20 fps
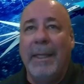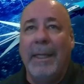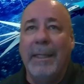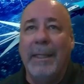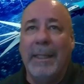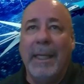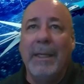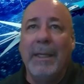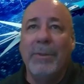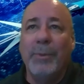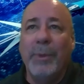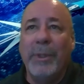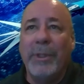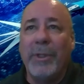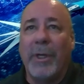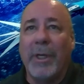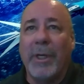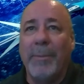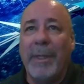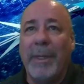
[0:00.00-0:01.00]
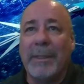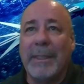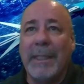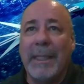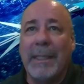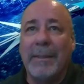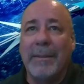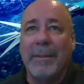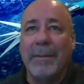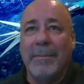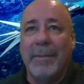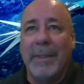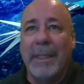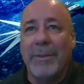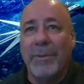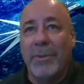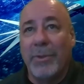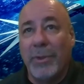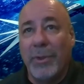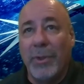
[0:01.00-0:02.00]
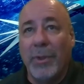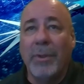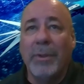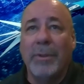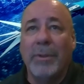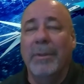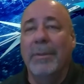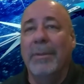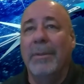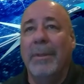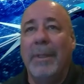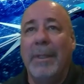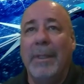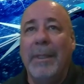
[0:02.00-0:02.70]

again, if we talk about that circle,